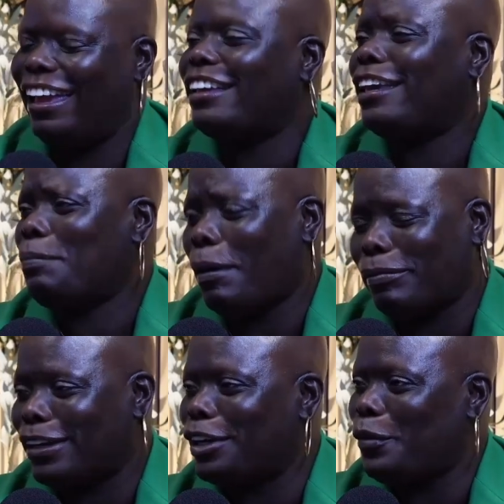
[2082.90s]
And keep up
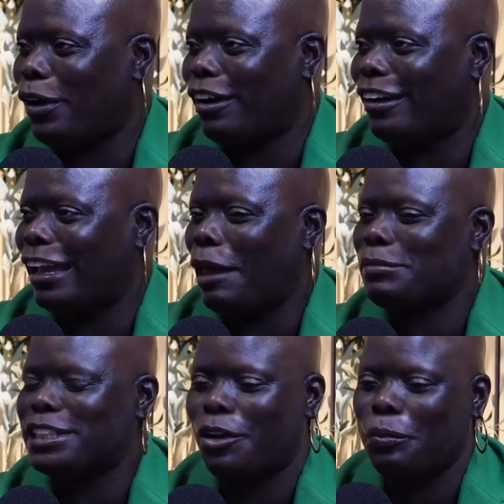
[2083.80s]
the good work. And I'm
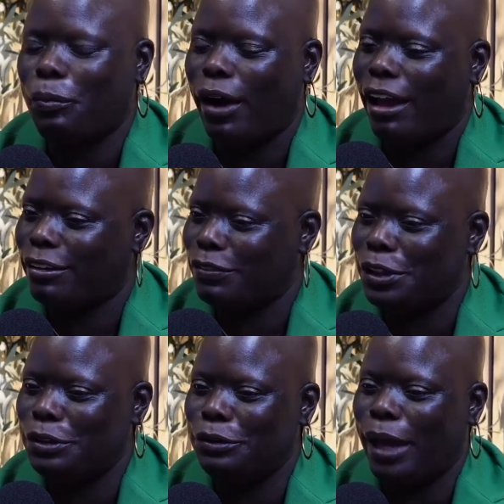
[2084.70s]
so proud of
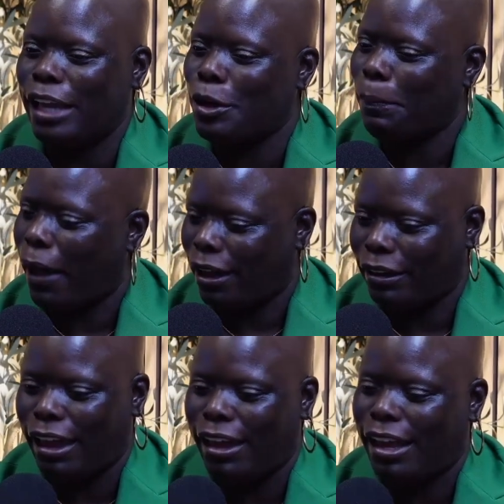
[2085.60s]
you and your
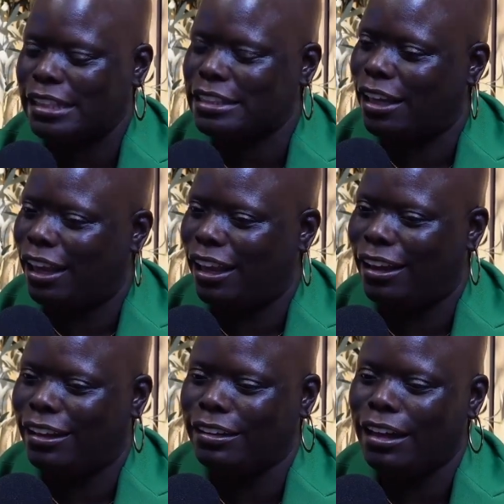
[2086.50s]
podcast
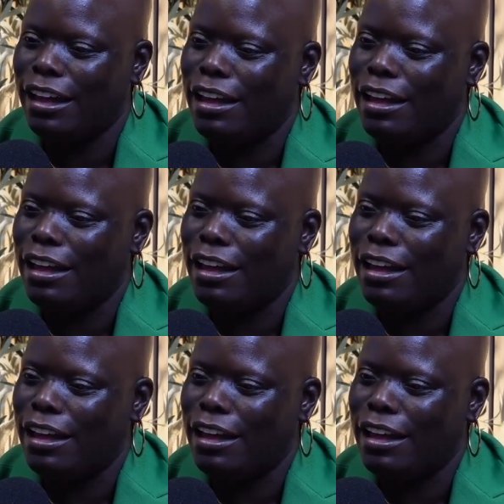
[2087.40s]
and